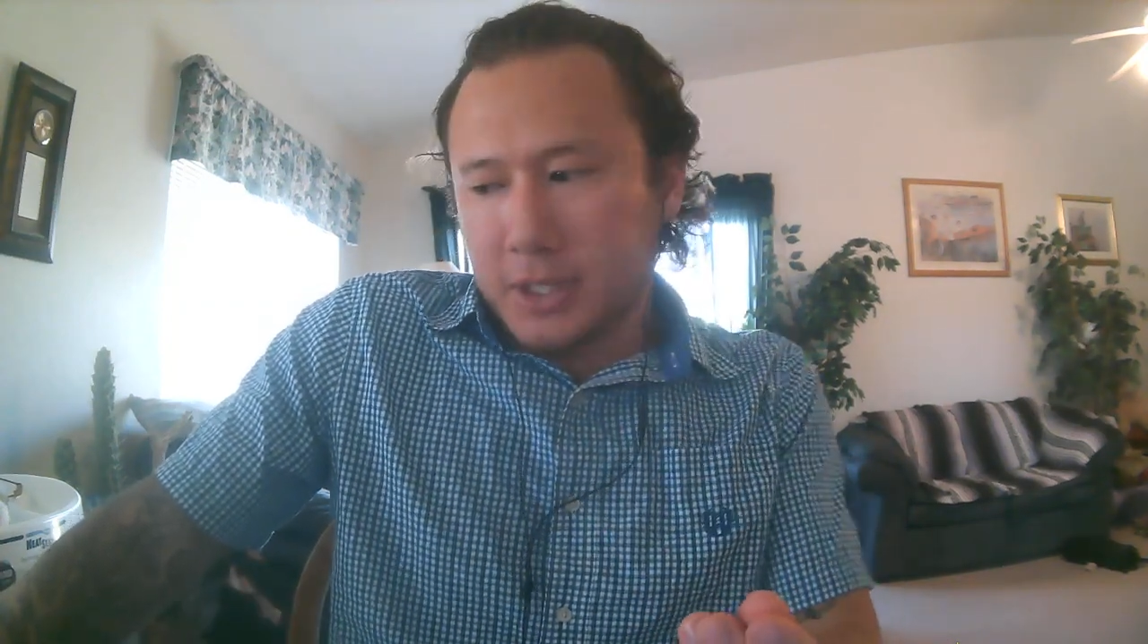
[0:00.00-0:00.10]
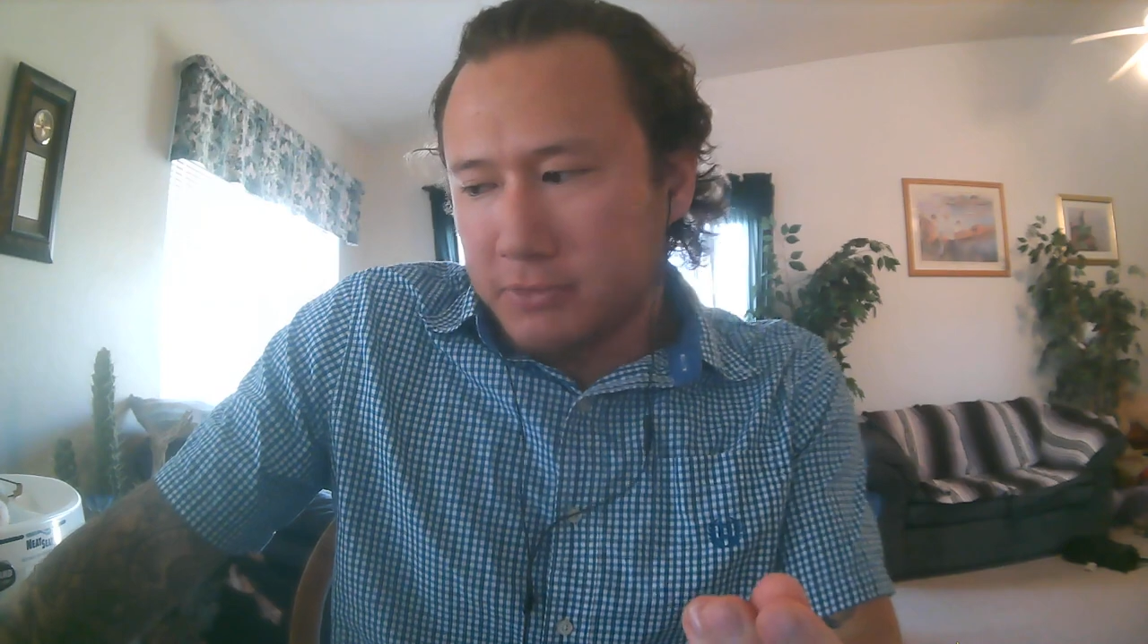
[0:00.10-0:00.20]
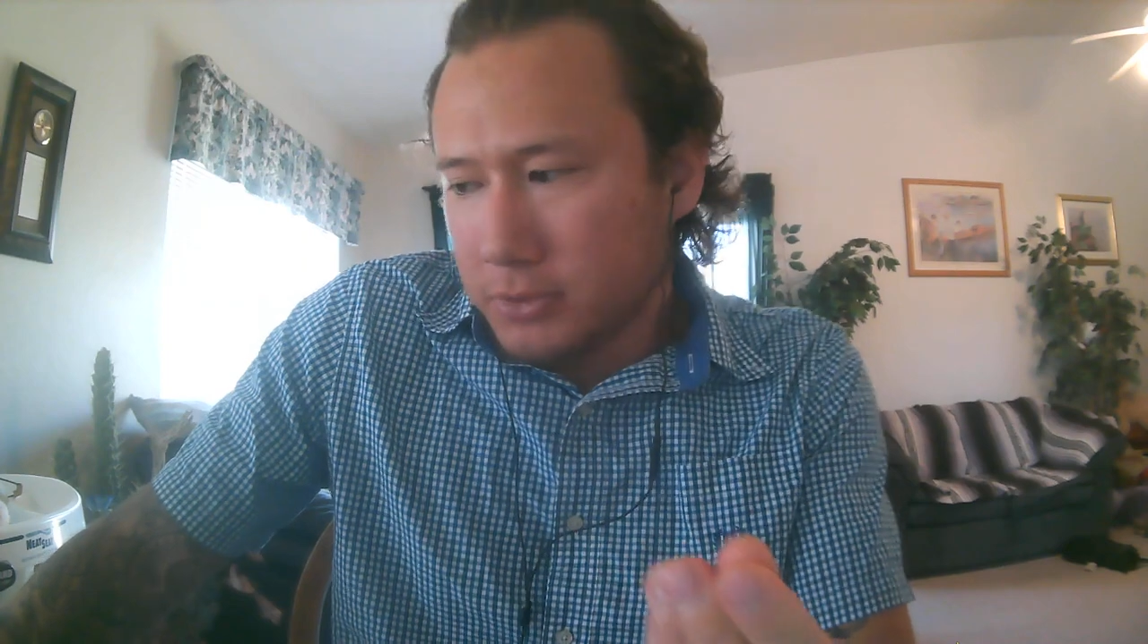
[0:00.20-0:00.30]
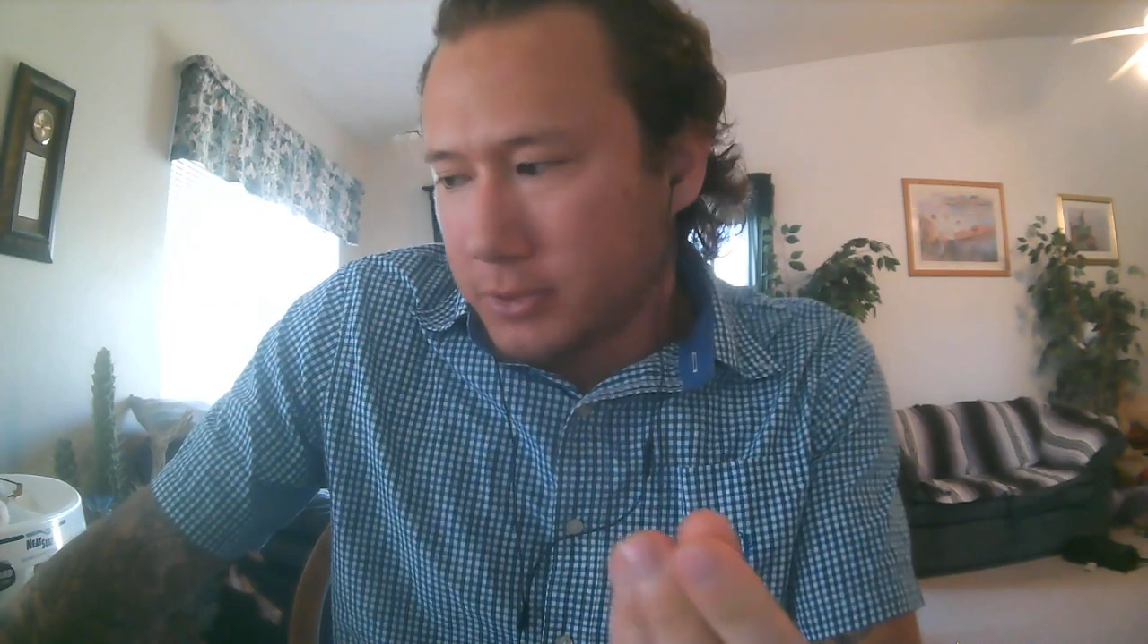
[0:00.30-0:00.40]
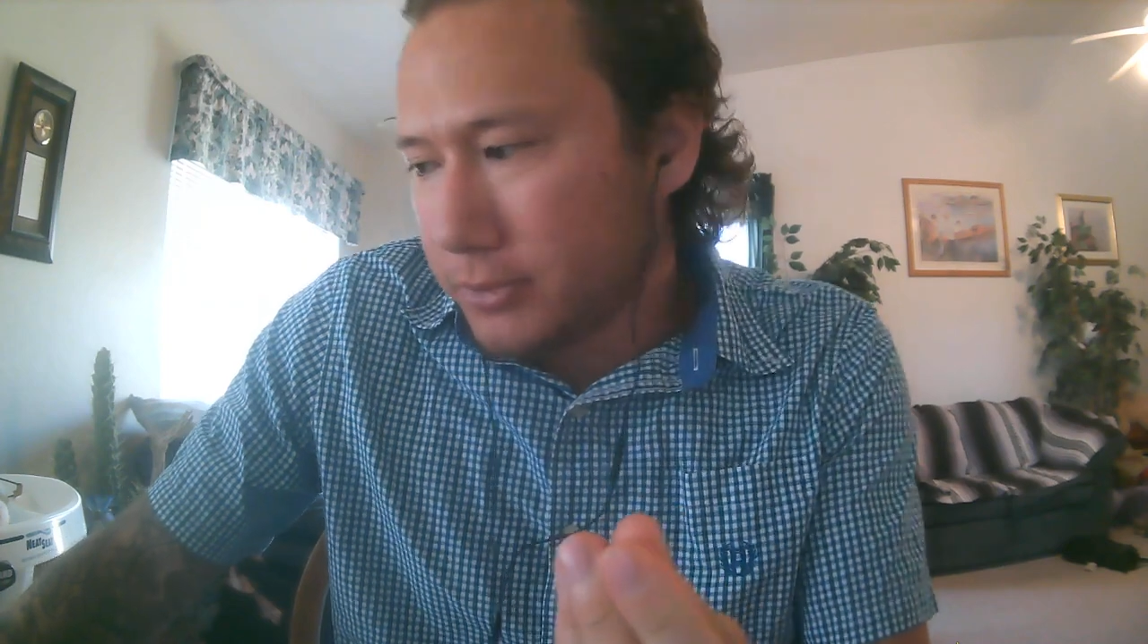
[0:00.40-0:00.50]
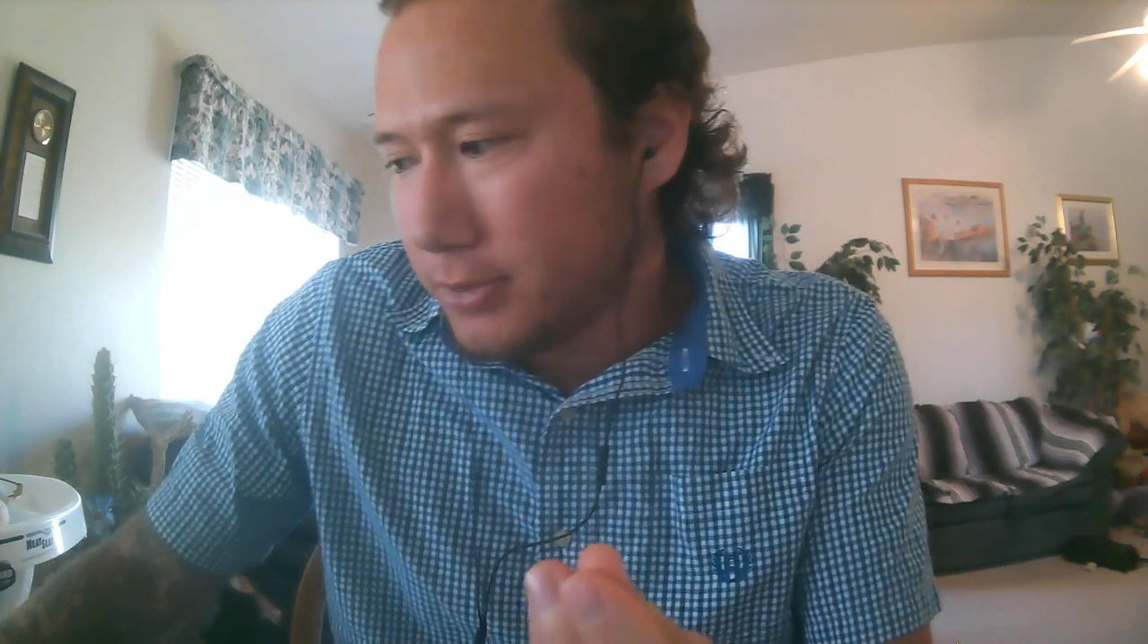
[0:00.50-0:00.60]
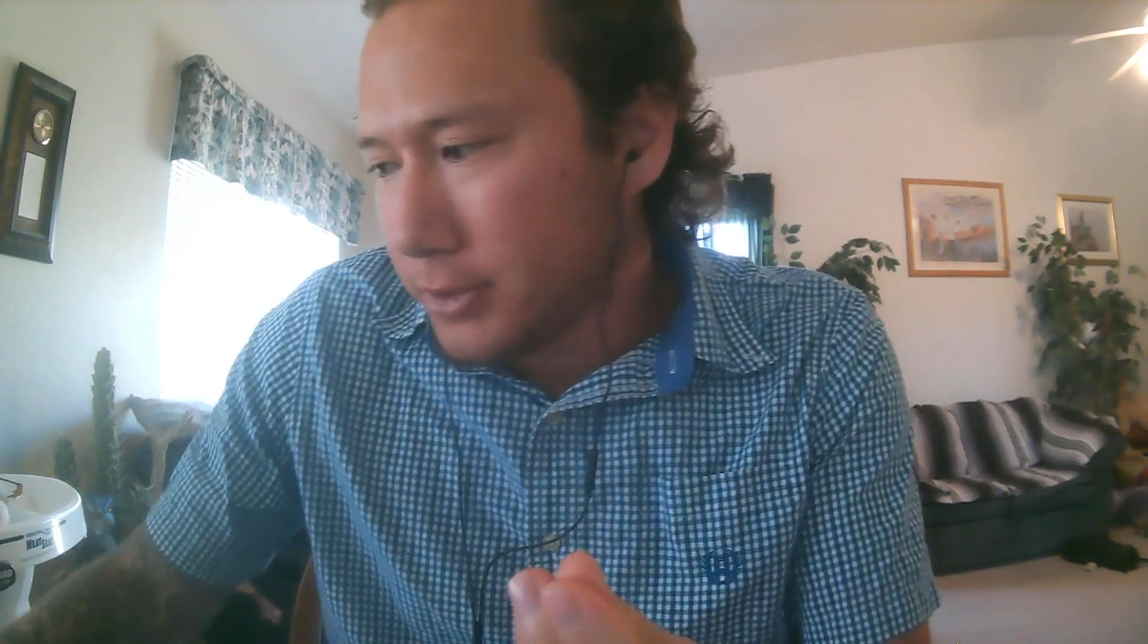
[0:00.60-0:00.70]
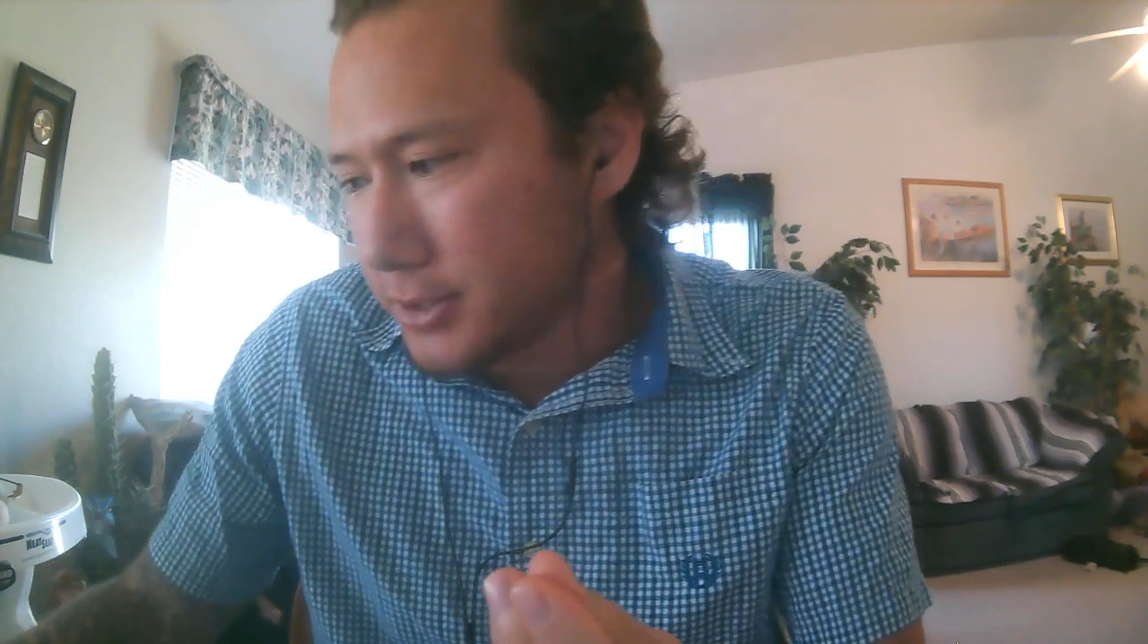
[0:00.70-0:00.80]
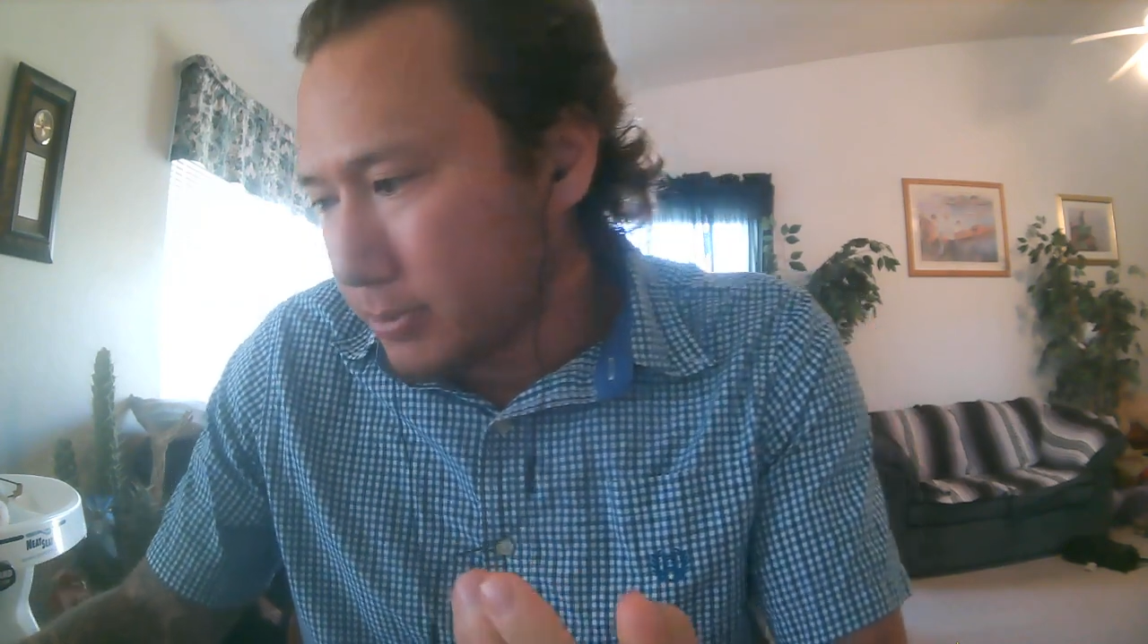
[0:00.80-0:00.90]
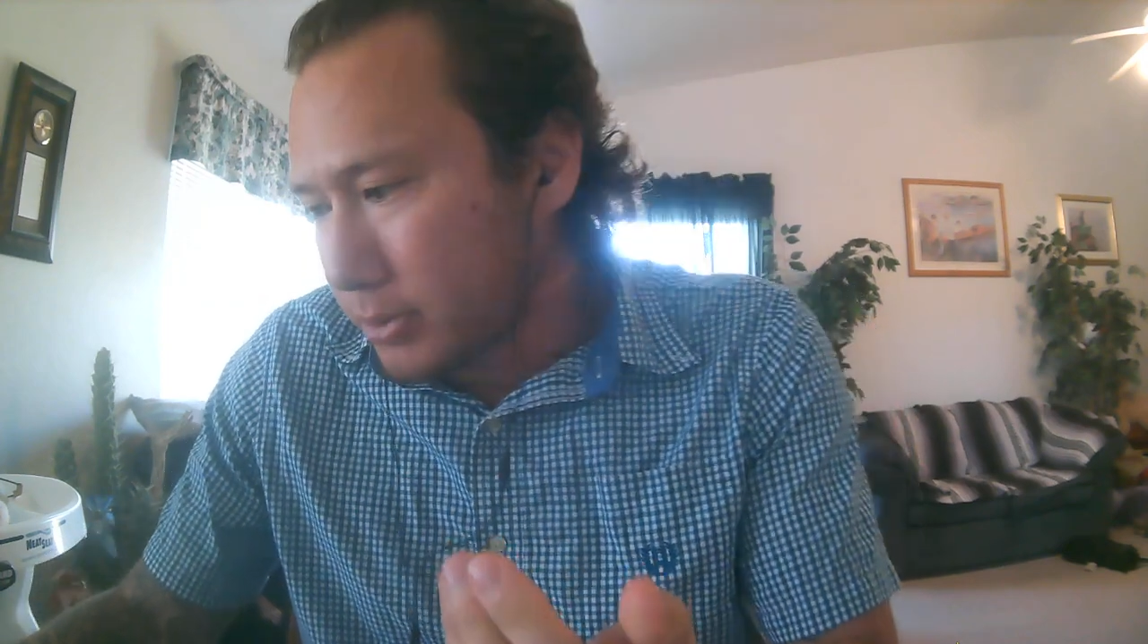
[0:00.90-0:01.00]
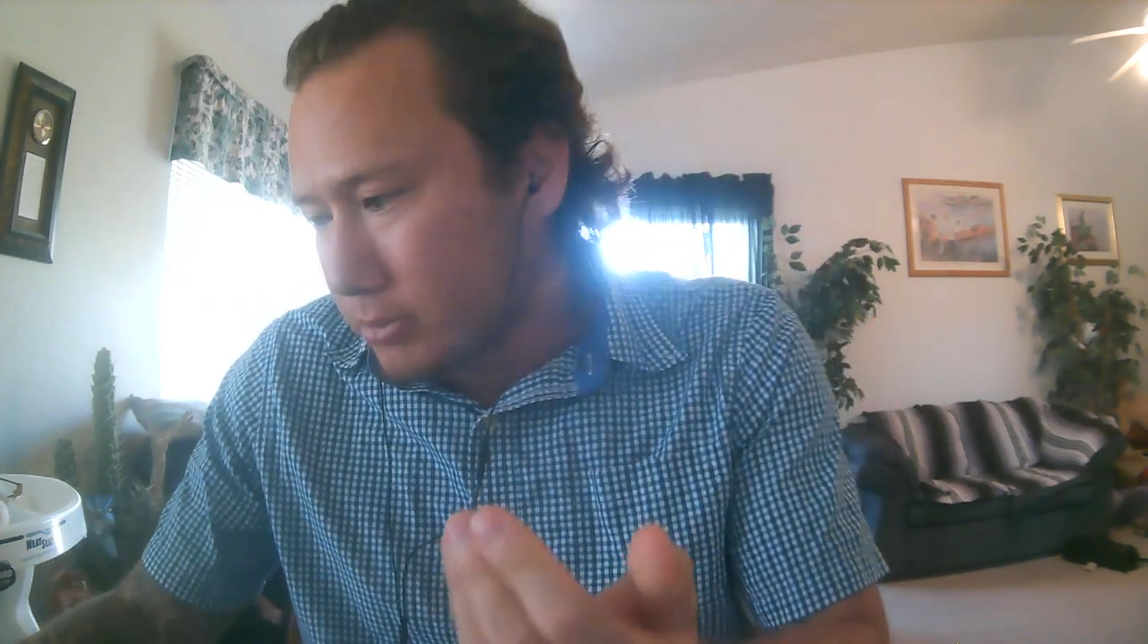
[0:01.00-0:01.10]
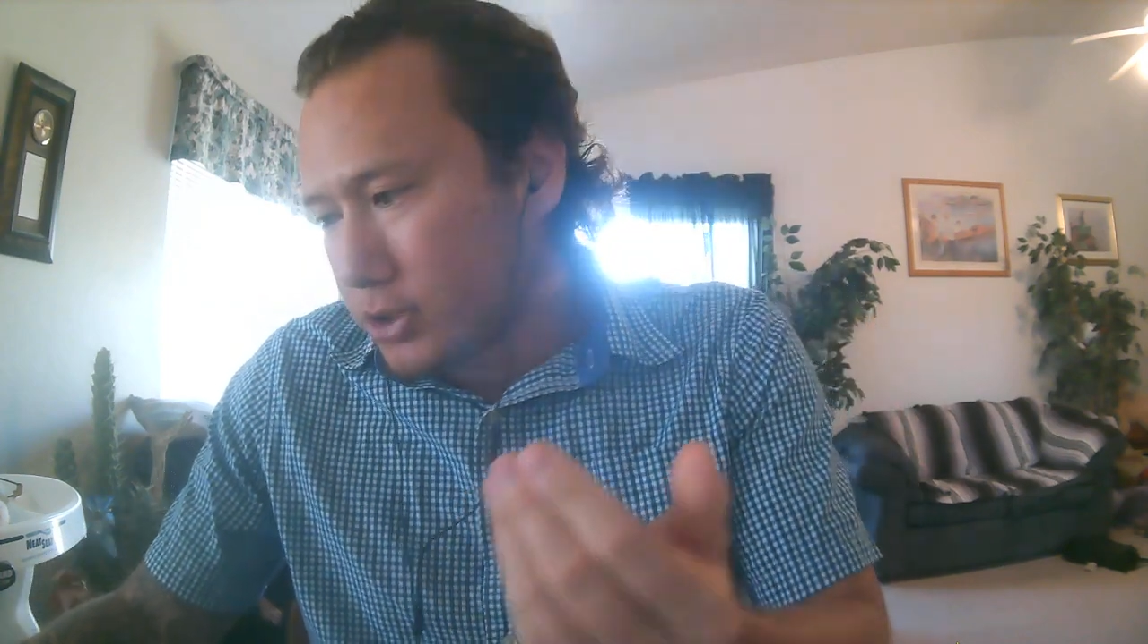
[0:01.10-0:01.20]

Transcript: Let me give you another example.